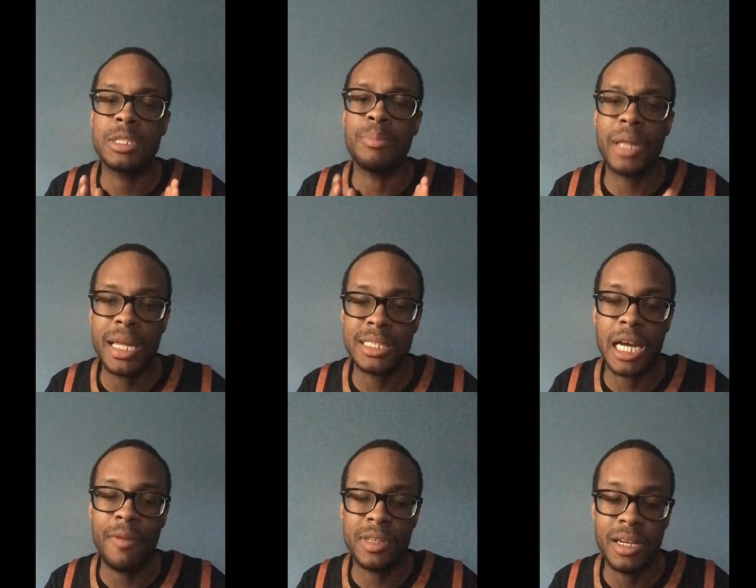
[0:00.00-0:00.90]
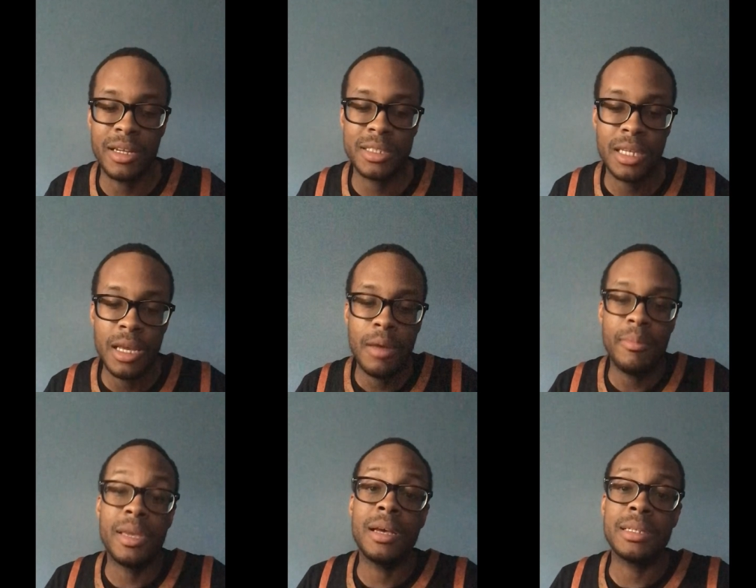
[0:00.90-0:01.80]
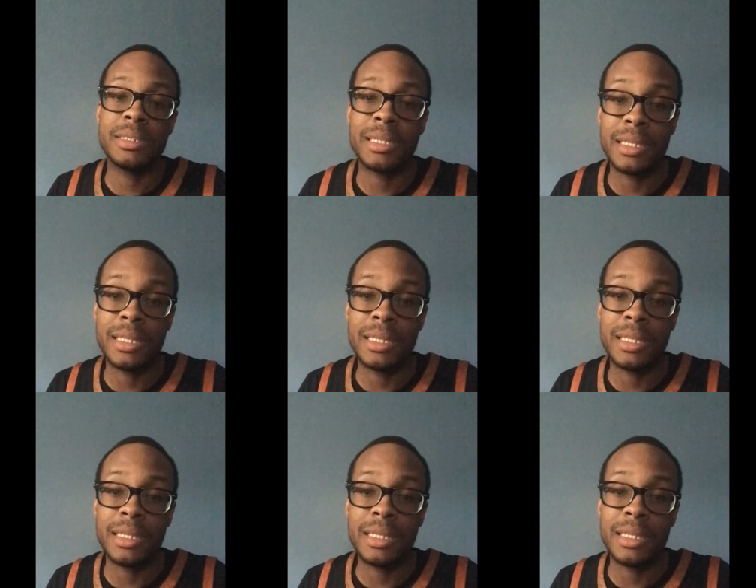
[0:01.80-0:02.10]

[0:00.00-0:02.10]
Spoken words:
playing time with us, because